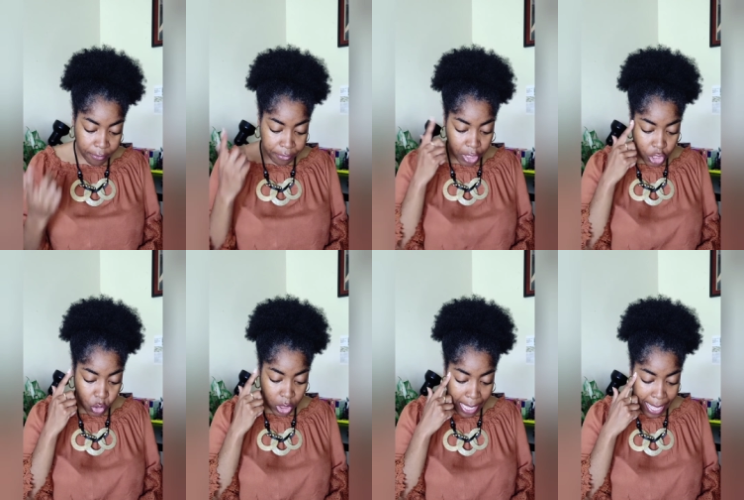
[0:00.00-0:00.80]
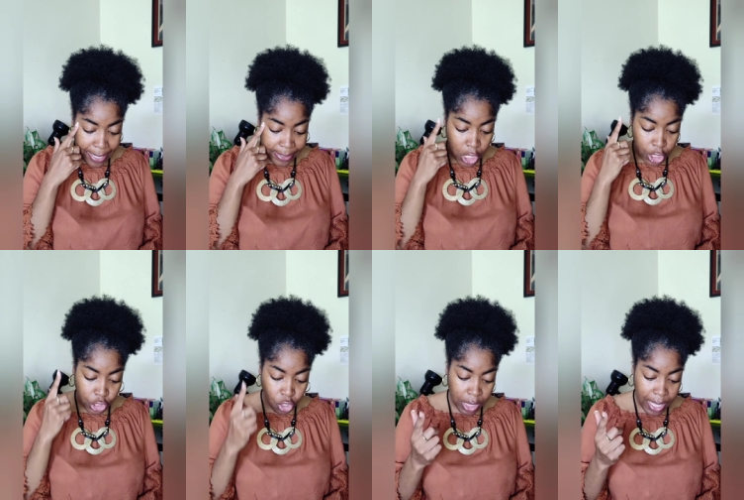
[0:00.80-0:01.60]
to visualize
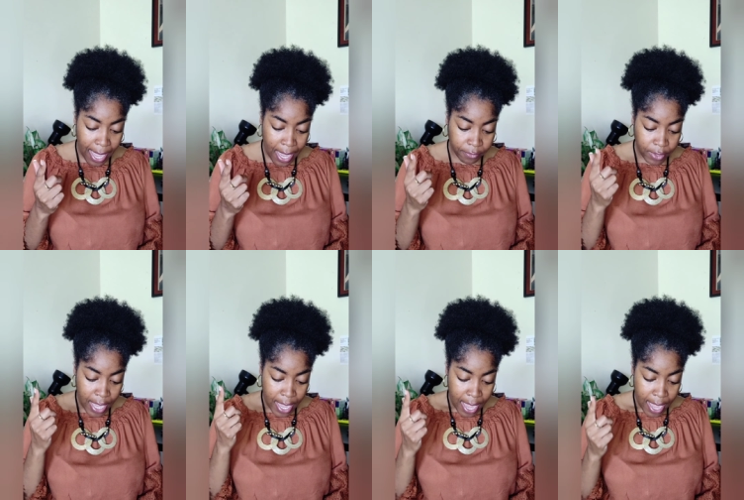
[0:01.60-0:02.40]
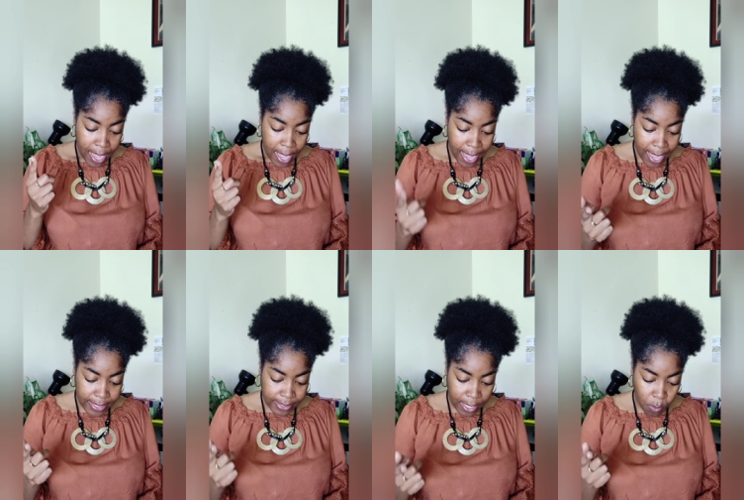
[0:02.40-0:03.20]
your life
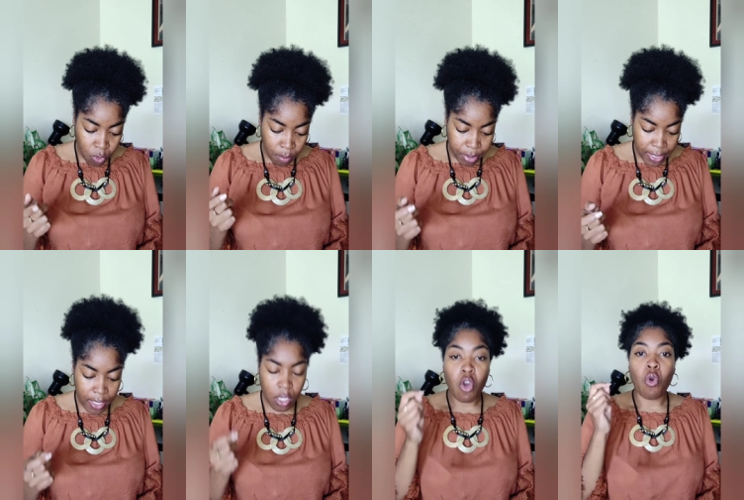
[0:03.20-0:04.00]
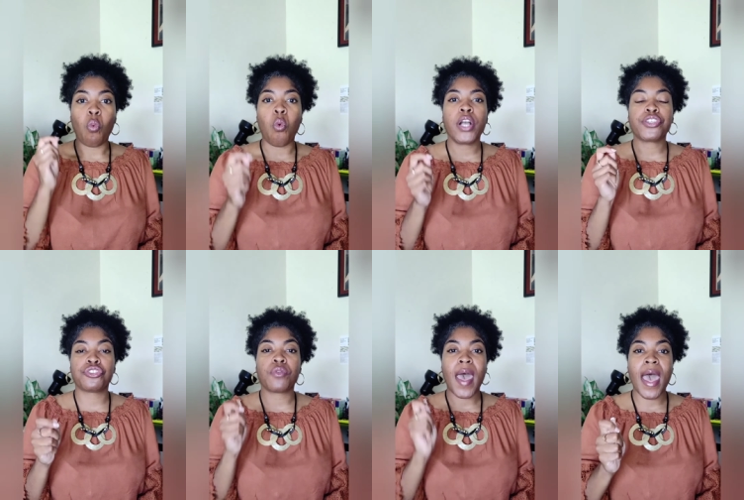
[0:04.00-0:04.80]
as it will be
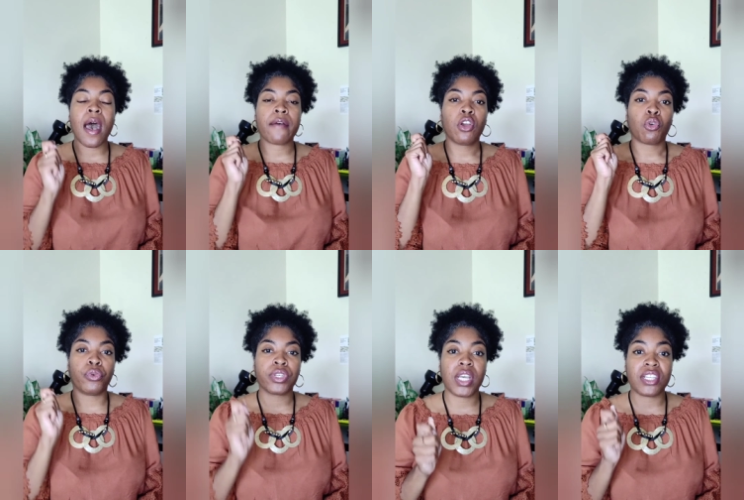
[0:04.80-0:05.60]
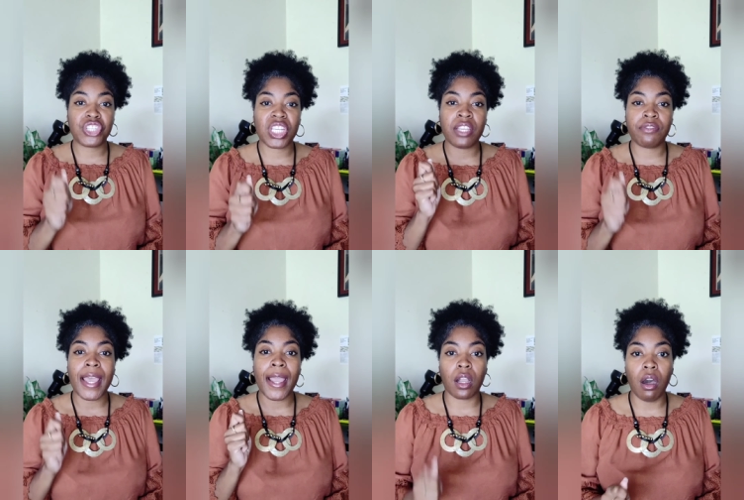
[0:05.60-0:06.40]
once you have
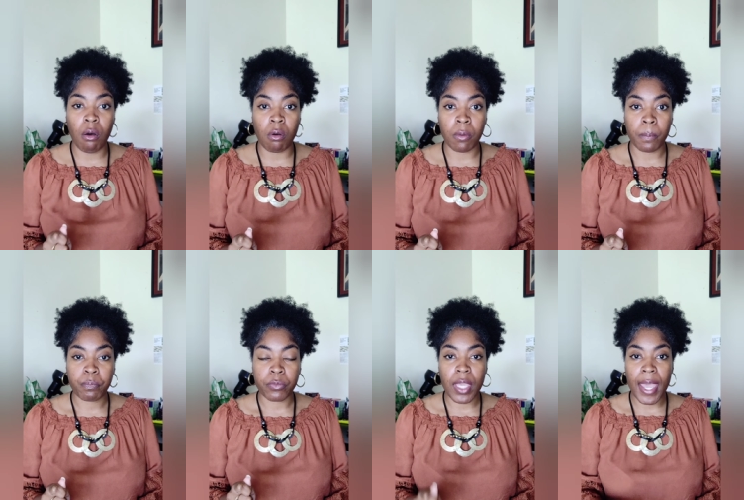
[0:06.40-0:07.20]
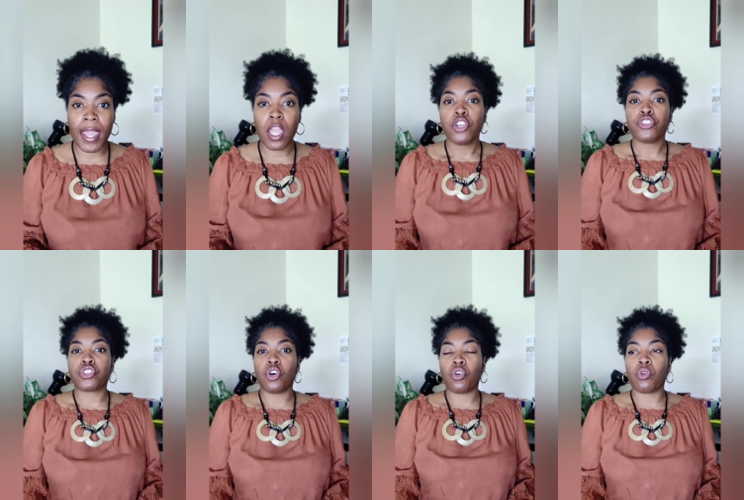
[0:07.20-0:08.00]
achieved that goal. OK,
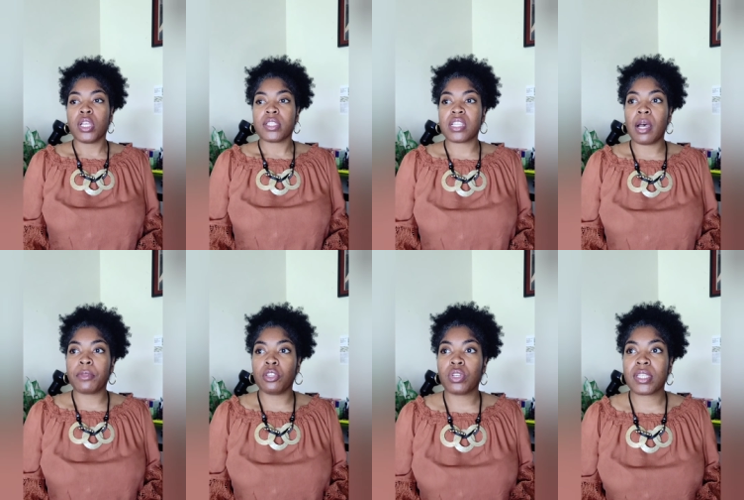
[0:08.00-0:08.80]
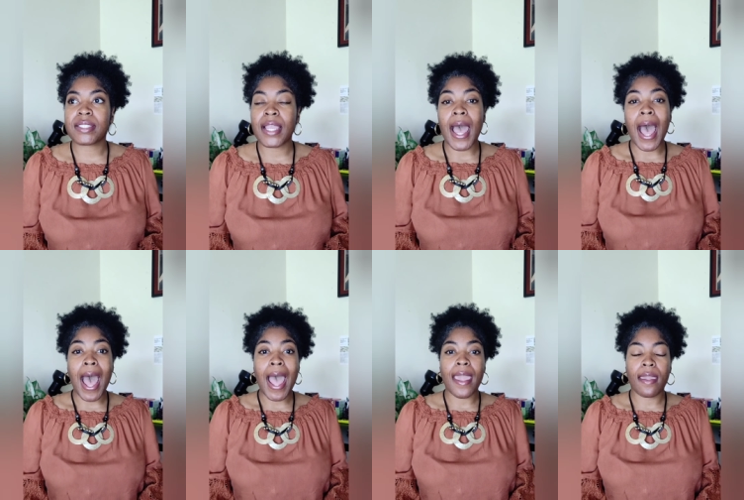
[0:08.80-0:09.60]
so something you could say,
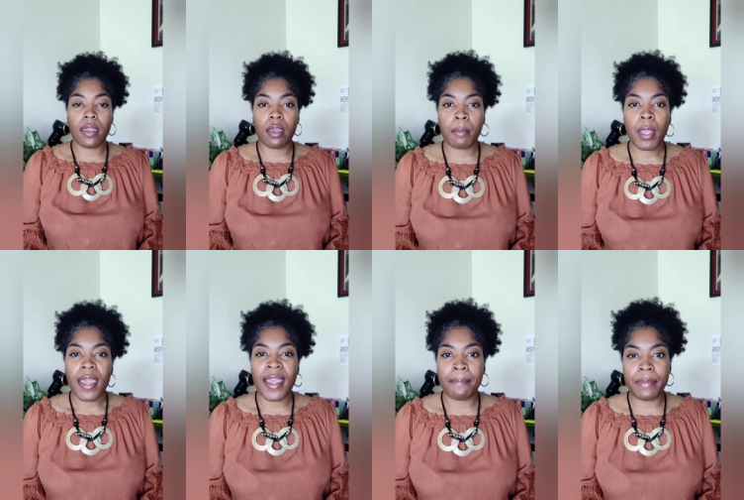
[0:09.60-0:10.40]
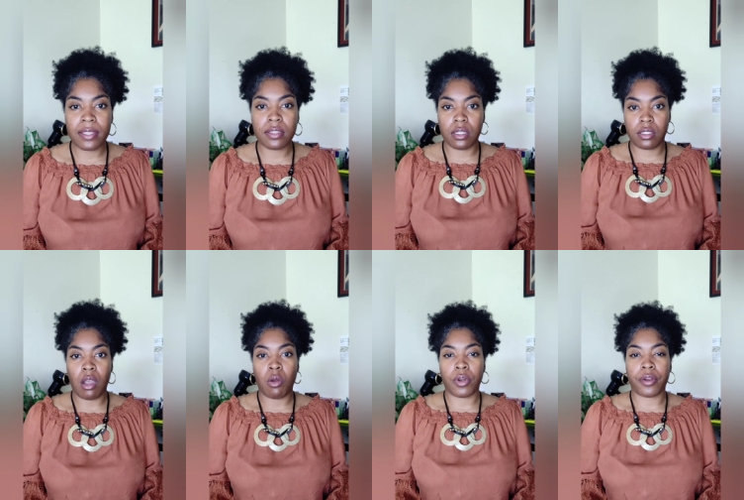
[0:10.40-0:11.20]
I am a
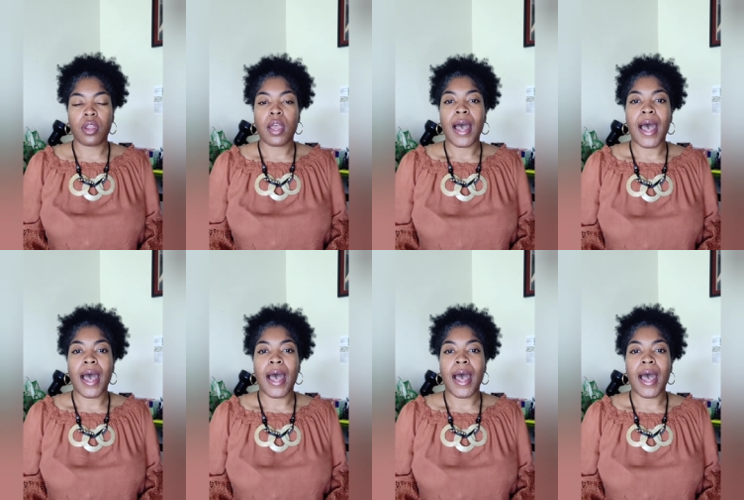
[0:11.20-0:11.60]
business owner.